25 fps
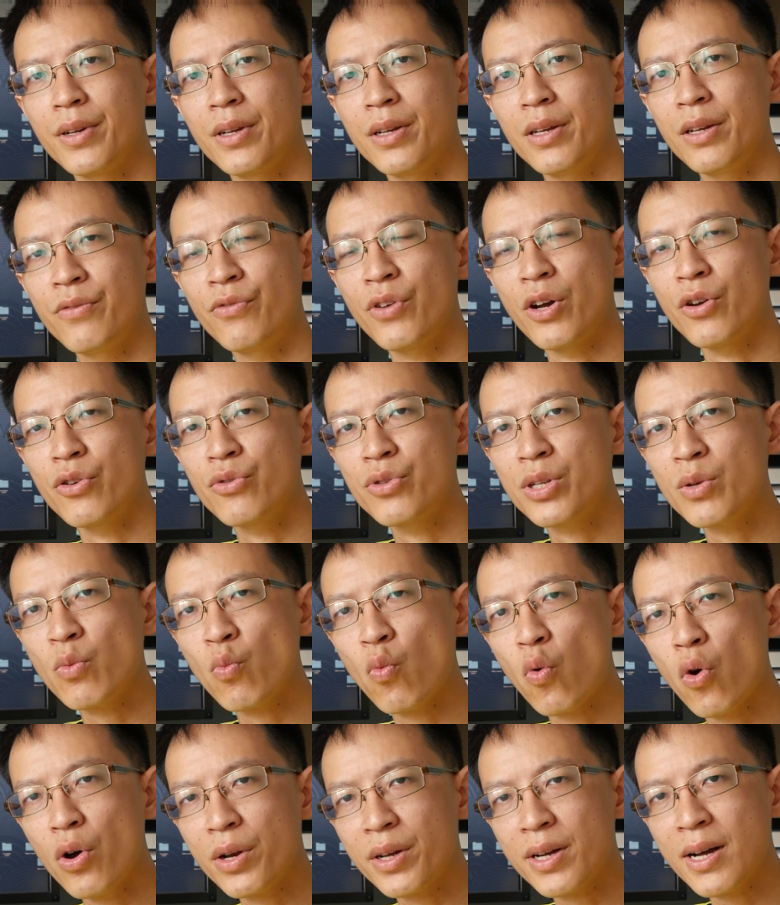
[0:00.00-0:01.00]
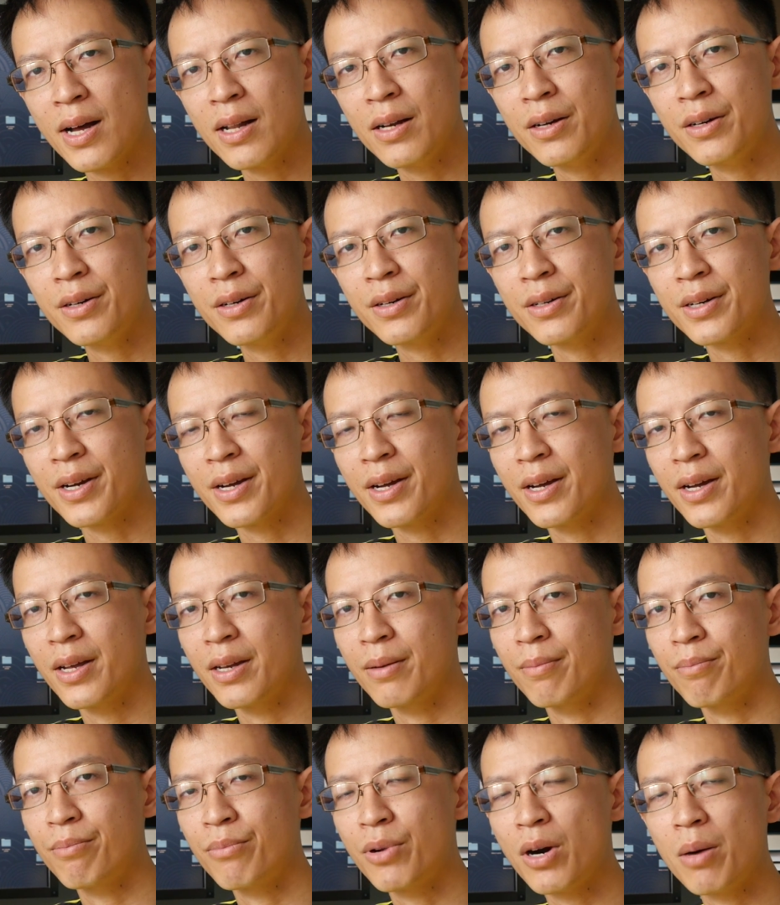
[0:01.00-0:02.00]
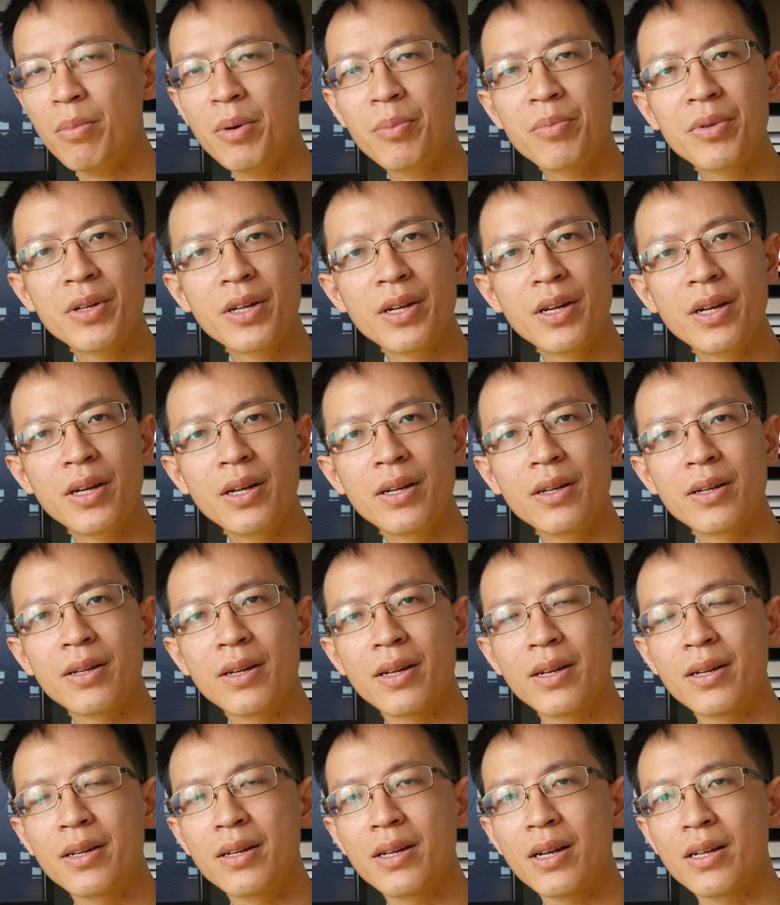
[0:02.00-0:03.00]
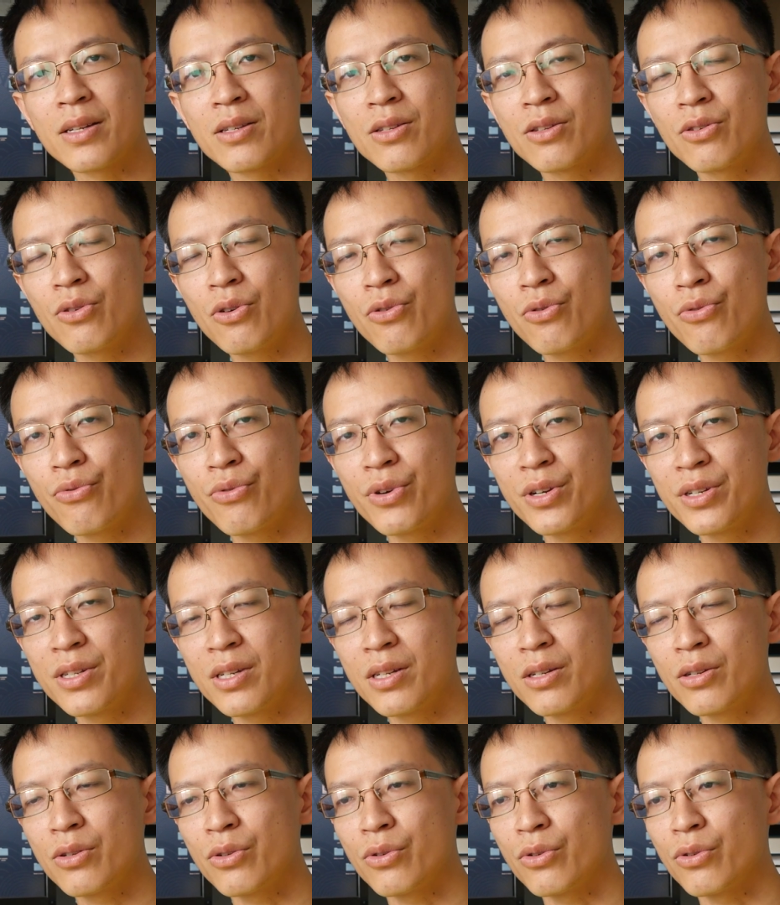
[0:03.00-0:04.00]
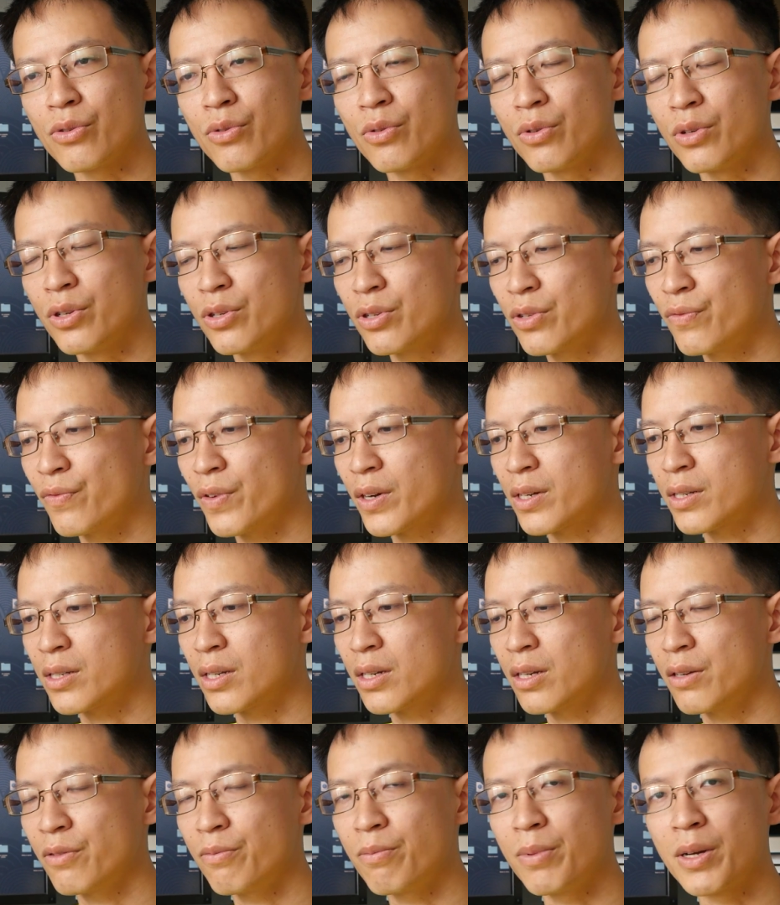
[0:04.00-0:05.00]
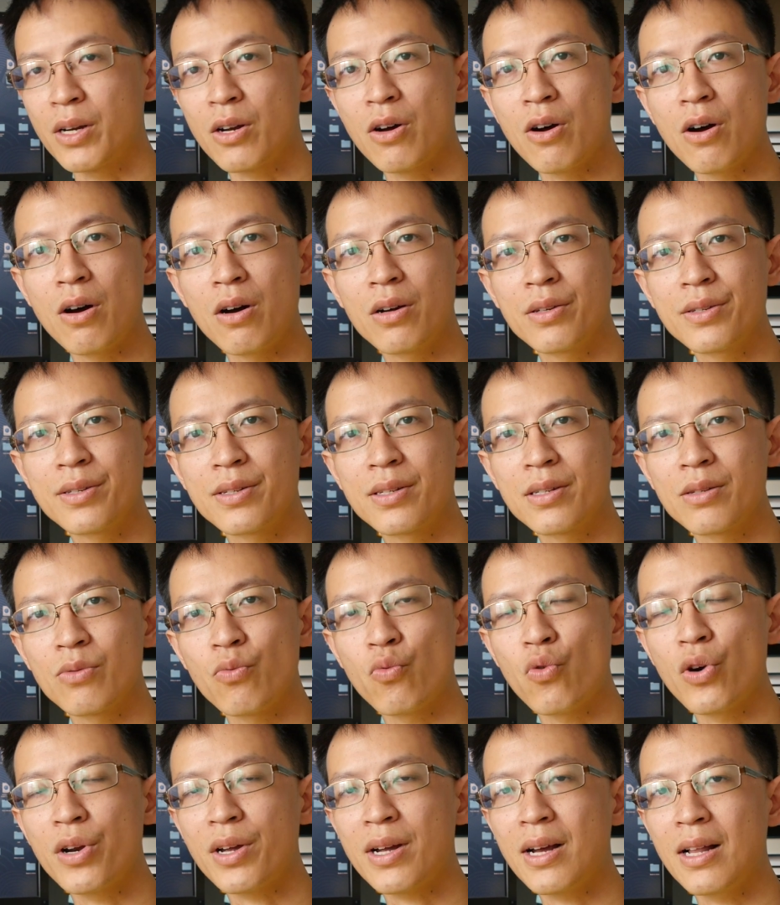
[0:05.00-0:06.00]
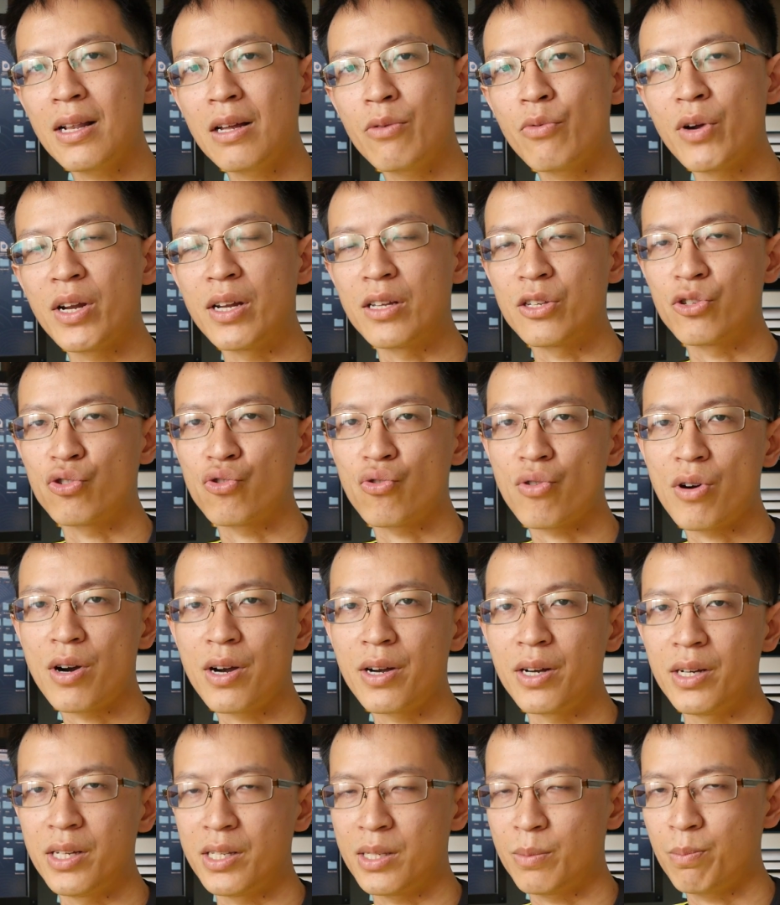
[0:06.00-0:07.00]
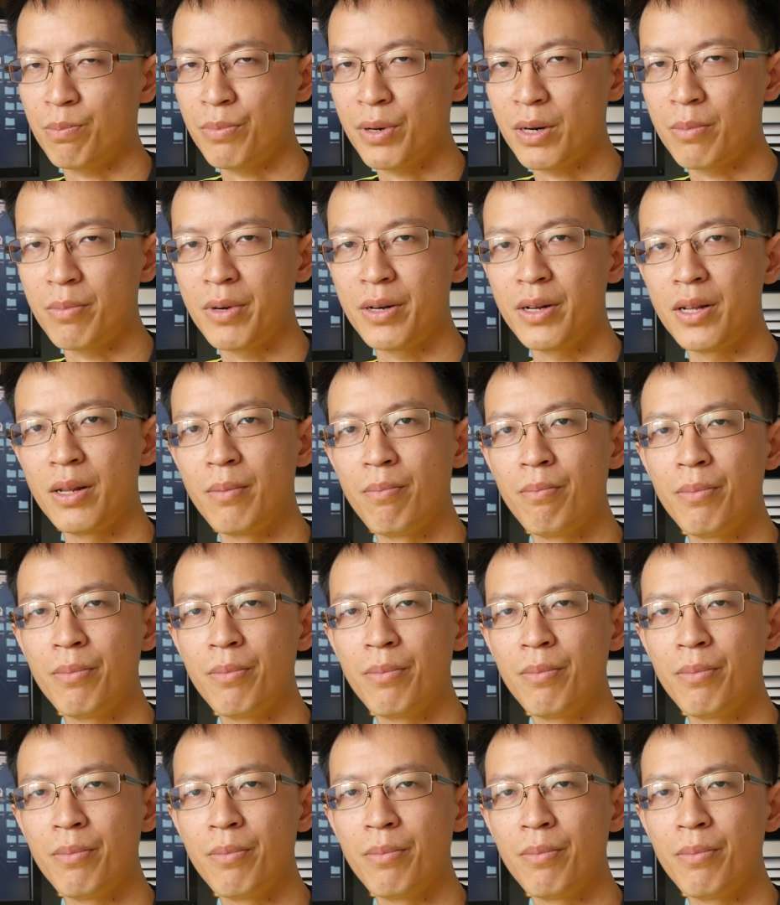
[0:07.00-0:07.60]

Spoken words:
If you're using watercolor, then probably there's no reason to use fixative because watercolor when it's dry is permanent.